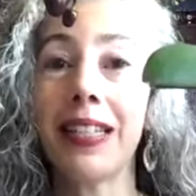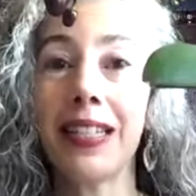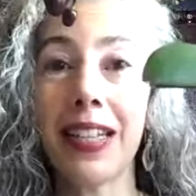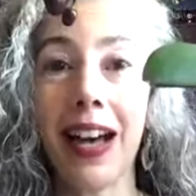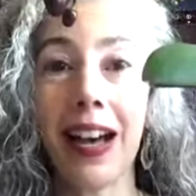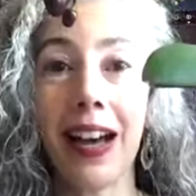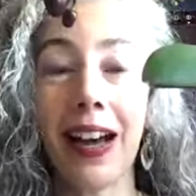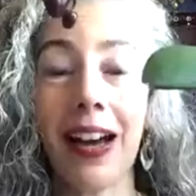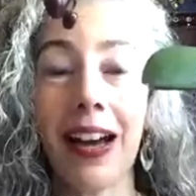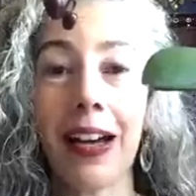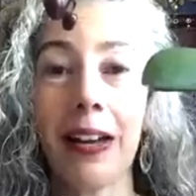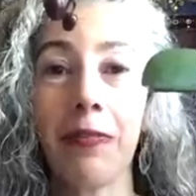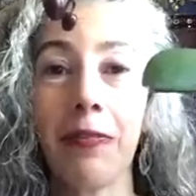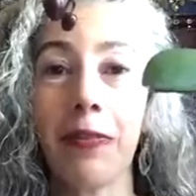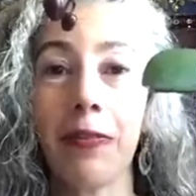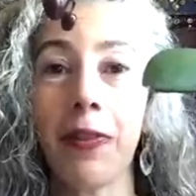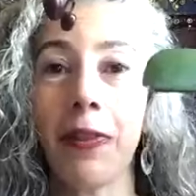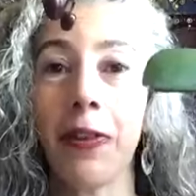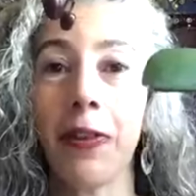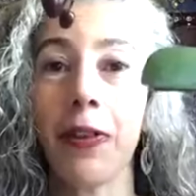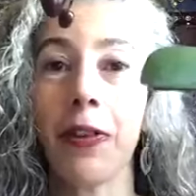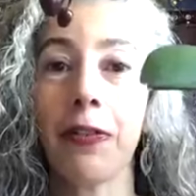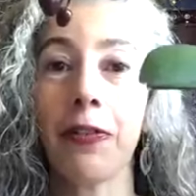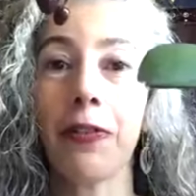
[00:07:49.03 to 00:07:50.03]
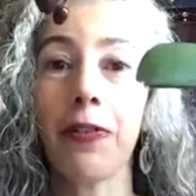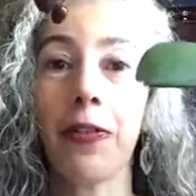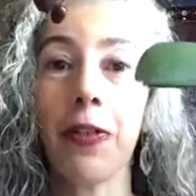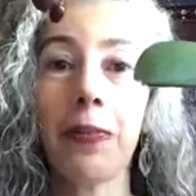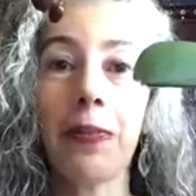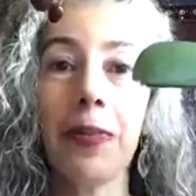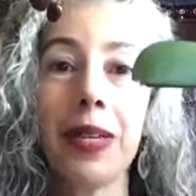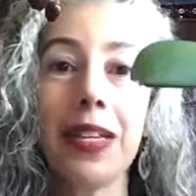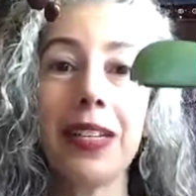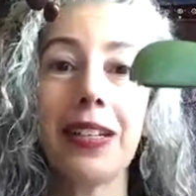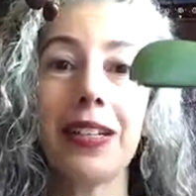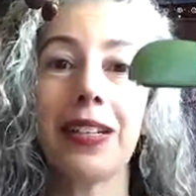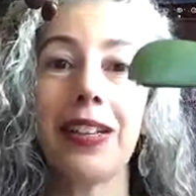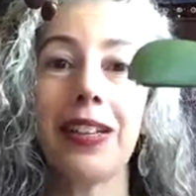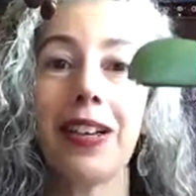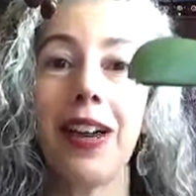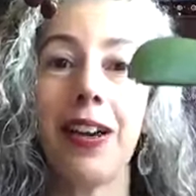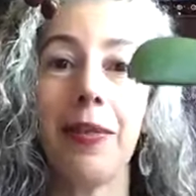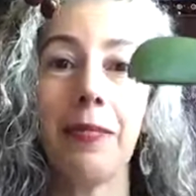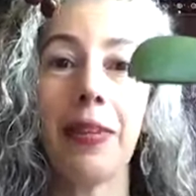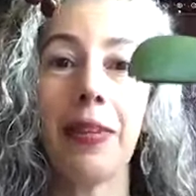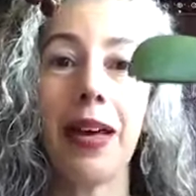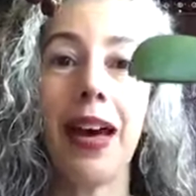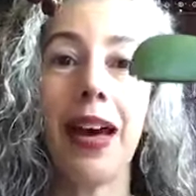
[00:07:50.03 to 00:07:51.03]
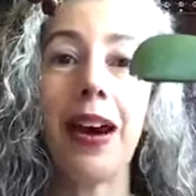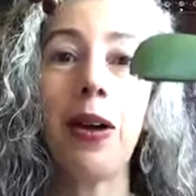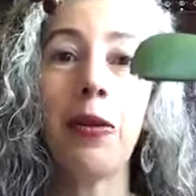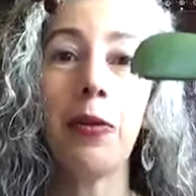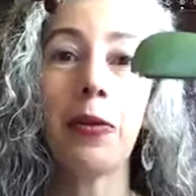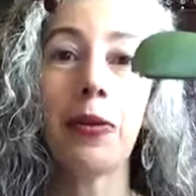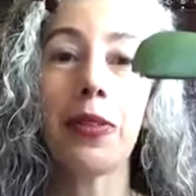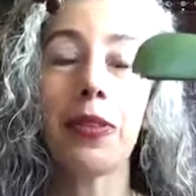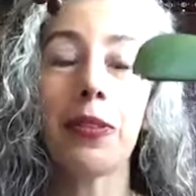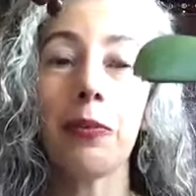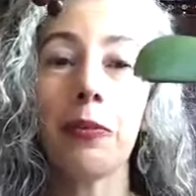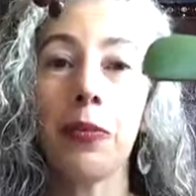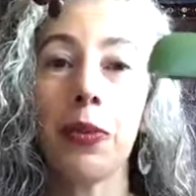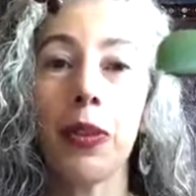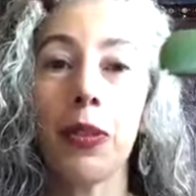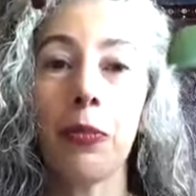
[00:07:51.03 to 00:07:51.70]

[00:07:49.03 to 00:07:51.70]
time for me to come out with